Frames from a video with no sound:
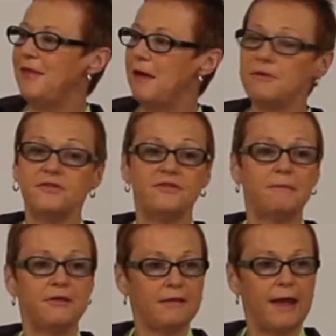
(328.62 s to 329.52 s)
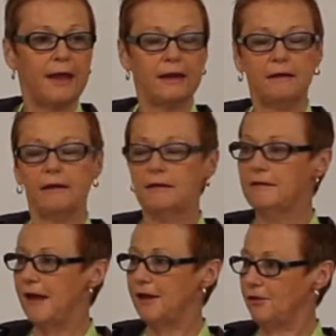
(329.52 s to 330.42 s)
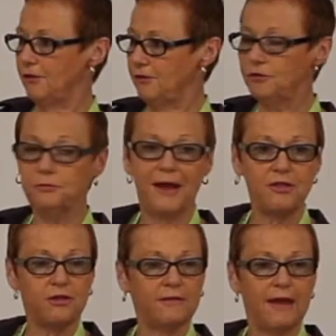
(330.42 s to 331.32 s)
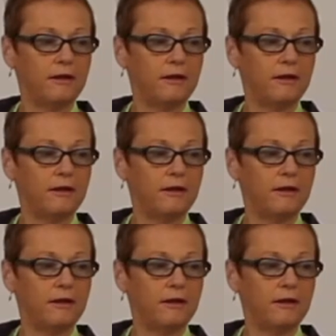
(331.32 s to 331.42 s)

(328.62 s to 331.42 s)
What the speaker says: And that was something that you mentioned,